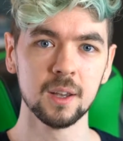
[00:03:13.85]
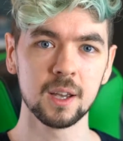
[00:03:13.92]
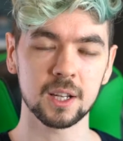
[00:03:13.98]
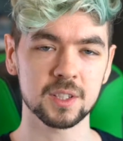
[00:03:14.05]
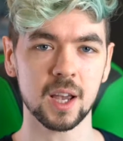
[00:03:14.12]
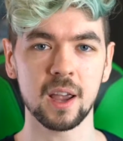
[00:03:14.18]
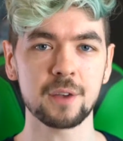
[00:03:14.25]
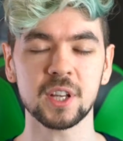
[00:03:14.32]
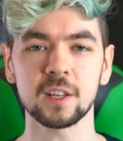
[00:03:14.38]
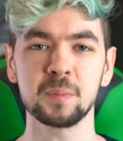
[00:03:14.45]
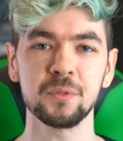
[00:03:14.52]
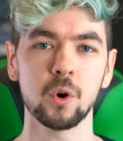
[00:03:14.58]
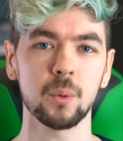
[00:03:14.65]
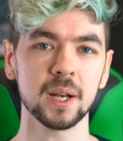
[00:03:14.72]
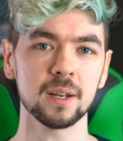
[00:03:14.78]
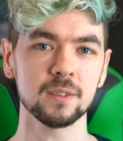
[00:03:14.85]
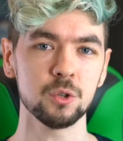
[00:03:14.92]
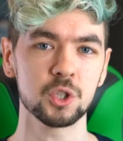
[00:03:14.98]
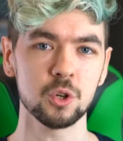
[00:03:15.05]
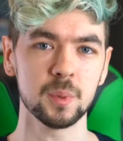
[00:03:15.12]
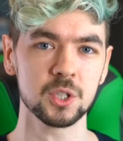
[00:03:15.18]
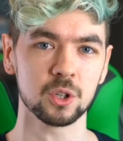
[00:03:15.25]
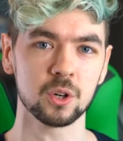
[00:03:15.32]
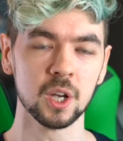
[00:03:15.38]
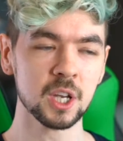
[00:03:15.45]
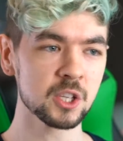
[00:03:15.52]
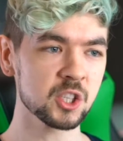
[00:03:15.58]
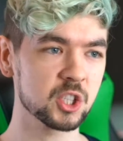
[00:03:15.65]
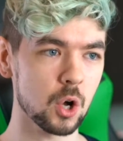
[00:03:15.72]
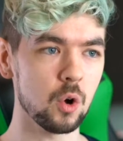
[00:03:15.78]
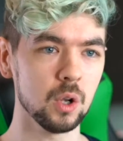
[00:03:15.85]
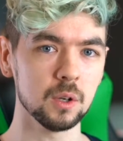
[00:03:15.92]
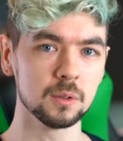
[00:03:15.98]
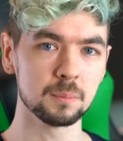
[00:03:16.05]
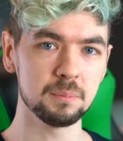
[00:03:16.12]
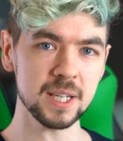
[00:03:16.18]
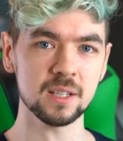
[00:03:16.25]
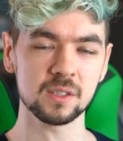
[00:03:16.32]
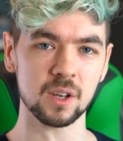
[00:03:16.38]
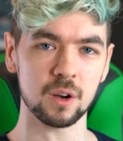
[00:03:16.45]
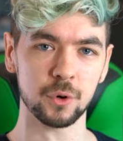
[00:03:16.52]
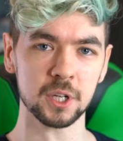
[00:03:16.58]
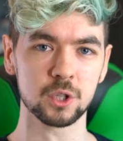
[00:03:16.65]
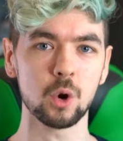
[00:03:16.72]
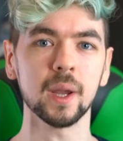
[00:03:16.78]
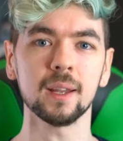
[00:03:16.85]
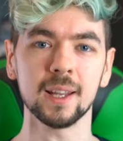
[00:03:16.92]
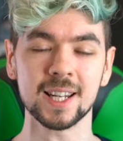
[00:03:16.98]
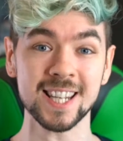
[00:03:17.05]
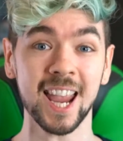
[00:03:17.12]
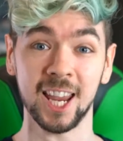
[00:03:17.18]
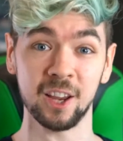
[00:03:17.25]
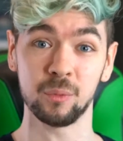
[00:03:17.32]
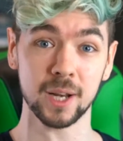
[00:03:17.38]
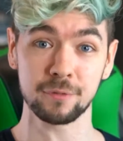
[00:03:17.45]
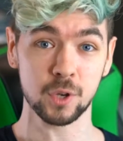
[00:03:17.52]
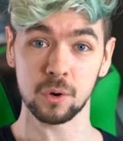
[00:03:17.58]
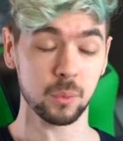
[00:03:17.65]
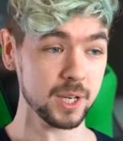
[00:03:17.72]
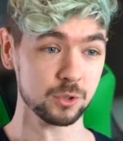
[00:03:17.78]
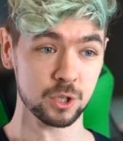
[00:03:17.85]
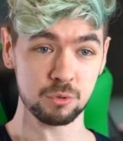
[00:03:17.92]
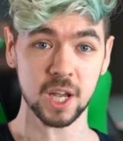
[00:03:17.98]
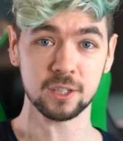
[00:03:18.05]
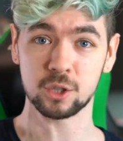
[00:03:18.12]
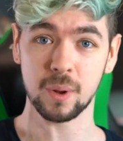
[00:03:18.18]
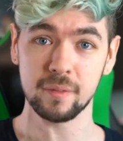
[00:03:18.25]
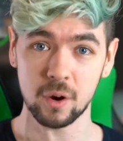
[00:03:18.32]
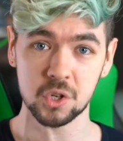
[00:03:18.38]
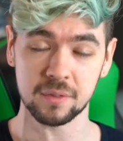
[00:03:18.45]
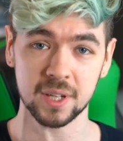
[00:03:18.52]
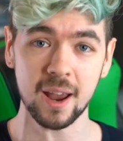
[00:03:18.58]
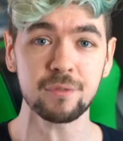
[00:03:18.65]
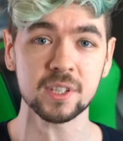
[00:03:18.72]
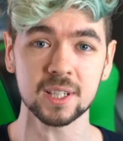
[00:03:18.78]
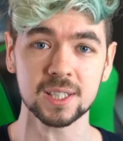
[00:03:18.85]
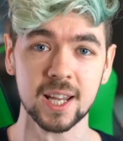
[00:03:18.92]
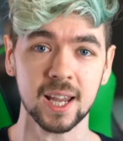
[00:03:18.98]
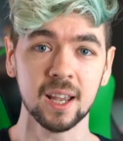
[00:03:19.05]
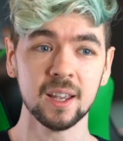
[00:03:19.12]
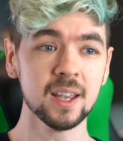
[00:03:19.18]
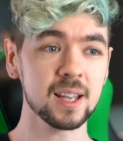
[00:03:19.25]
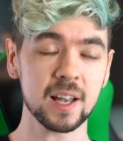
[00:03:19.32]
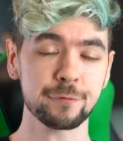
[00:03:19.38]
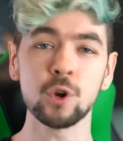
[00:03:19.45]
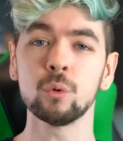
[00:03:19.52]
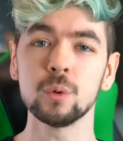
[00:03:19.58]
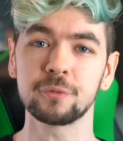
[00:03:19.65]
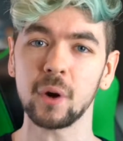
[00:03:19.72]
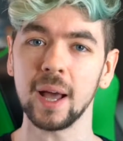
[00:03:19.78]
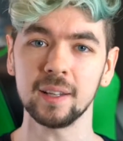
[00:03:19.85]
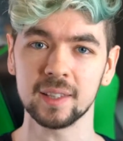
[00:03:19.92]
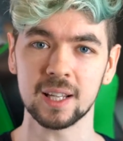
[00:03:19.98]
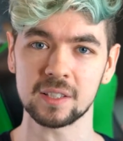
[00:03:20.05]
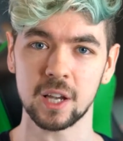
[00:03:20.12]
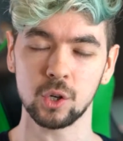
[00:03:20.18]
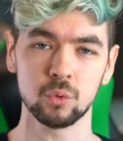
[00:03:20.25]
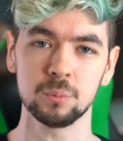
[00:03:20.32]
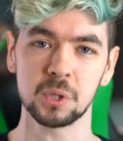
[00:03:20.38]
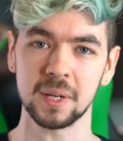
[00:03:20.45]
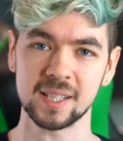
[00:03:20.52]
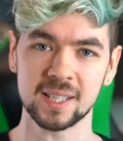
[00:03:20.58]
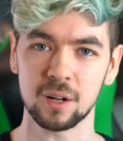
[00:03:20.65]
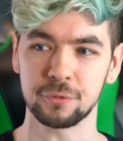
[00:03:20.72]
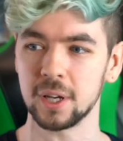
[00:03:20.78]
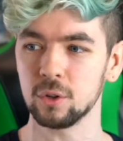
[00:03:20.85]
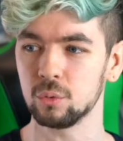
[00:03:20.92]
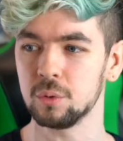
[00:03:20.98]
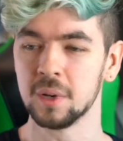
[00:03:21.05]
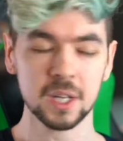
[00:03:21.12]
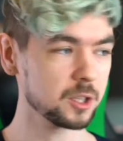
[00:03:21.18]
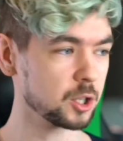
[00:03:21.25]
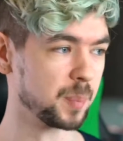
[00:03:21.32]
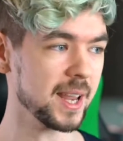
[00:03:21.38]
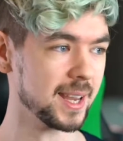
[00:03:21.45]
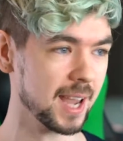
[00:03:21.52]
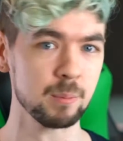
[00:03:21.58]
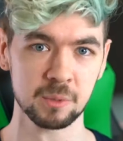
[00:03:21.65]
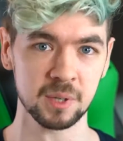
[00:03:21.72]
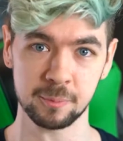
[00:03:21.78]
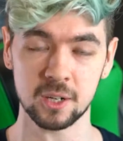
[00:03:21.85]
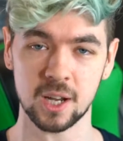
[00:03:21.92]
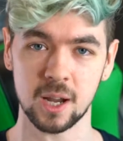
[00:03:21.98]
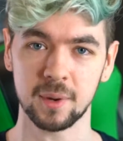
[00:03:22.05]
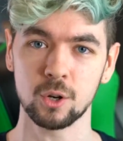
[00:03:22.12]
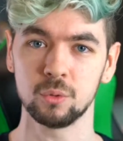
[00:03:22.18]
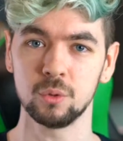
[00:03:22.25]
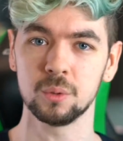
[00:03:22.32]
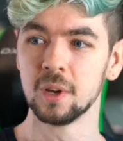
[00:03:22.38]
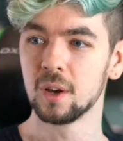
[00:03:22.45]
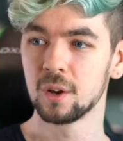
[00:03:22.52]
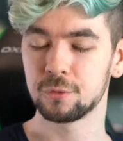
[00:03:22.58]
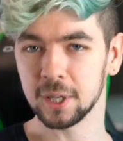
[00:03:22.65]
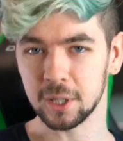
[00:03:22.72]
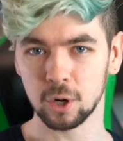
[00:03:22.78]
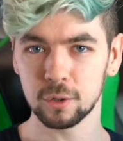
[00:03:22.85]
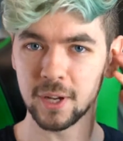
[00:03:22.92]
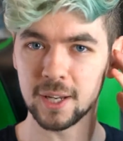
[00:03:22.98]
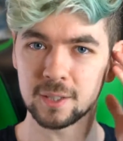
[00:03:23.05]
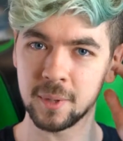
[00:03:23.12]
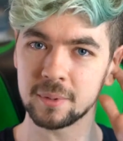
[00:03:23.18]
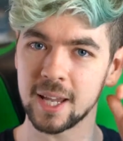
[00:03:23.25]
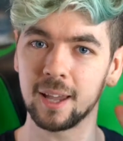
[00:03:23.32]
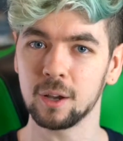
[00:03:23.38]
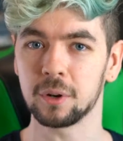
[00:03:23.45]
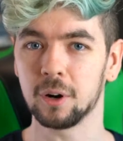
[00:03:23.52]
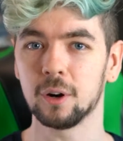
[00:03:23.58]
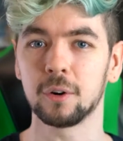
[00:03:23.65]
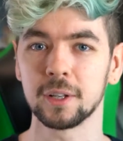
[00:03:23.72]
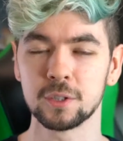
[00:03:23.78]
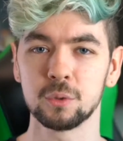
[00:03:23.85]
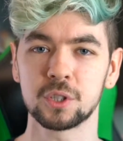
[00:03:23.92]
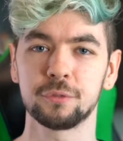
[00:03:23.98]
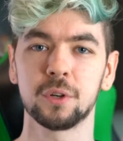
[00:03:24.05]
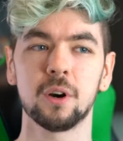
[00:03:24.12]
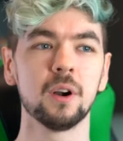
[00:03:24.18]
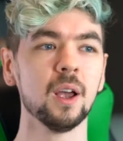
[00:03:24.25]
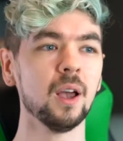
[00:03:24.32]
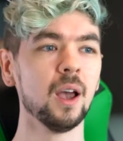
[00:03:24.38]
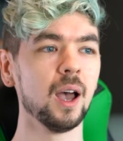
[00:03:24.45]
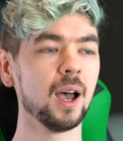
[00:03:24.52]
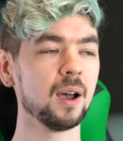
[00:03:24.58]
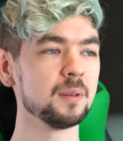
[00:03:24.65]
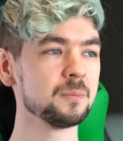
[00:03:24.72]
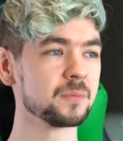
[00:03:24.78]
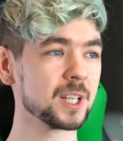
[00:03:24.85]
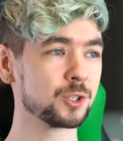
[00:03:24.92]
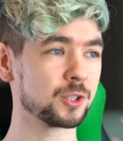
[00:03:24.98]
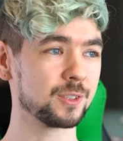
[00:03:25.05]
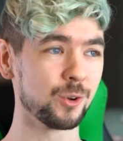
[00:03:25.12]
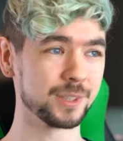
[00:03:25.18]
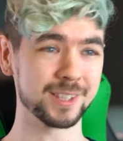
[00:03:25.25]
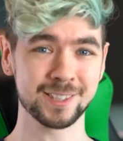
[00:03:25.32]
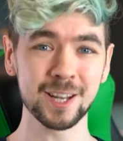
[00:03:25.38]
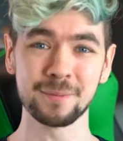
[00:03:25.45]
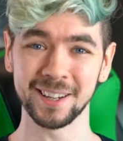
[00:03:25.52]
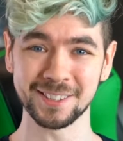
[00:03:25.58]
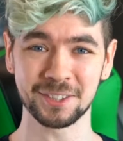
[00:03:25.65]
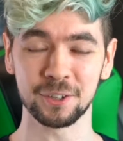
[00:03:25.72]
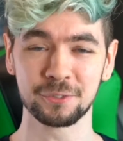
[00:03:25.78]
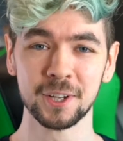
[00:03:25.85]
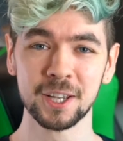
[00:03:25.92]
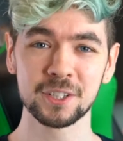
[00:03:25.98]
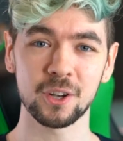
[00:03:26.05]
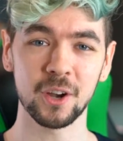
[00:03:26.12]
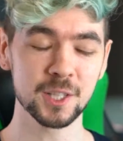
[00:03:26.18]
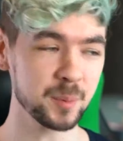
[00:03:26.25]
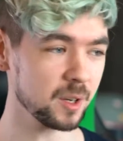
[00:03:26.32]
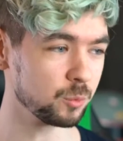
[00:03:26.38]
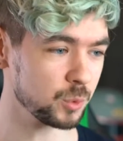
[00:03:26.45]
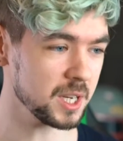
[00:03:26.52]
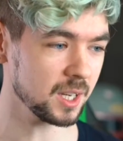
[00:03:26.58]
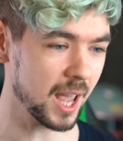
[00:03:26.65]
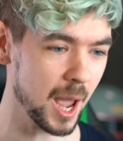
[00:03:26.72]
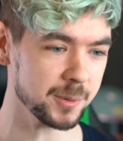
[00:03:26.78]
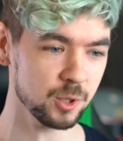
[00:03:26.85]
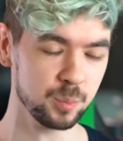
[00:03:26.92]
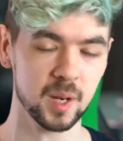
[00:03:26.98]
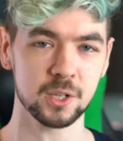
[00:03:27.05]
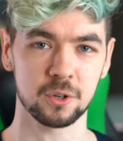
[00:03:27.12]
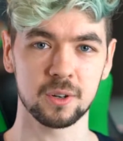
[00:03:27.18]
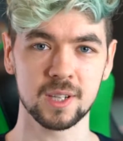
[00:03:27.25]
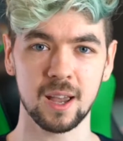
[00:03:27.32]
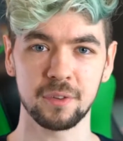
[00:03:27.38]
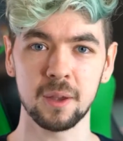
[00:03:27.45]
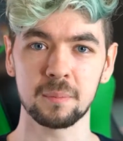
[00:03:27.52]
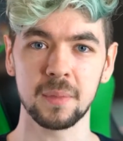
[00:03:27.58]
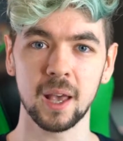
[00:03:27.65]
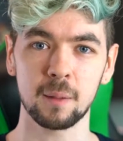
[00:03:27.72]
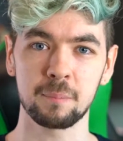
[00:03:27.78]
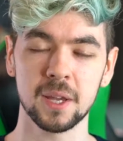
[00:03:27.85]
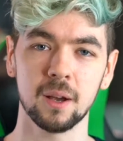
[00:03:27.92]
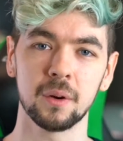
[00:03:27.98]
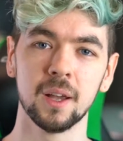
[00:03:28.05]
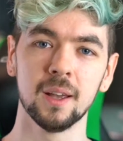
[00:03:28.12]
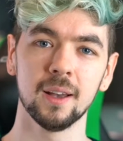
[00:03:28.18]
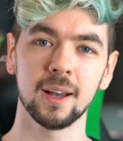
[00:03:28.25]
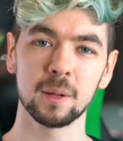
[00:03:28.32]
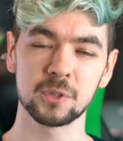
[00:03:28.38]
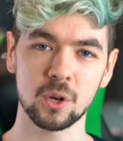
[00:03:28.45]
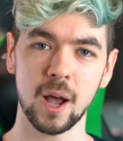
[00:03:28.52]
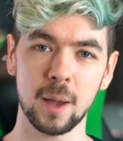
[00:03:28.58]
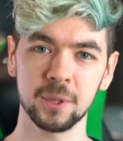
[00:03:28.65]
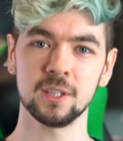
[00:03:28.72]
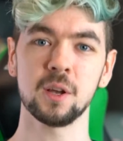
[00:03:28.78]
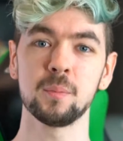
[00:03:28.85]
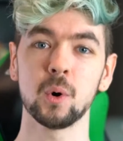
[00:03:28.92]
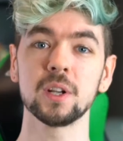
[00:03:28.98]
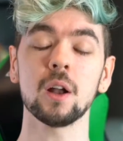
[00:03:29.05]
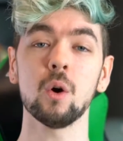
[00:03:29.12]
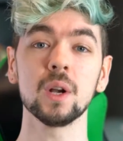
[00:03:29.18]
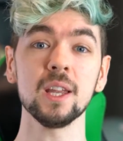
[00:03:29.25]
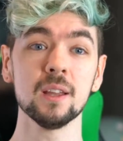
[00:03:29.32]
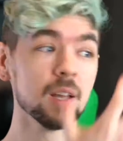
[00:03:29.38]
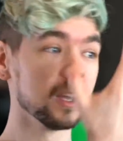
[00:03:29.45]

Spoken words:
Because I said this before, when YouTube is your sole means of what you're doing in a day, when I used to do 9 to 12 hours of it every single day, it left no room for anything else. I had no room to myself. I had no room to just play games in my spare time. I had no room for my girlfriend to be able to hang out with her and do stuff with her, like just going to the cinema and stuff. So it's been a real absolute pleasure to have him help me out, and I'm so happy that he's on board. Not only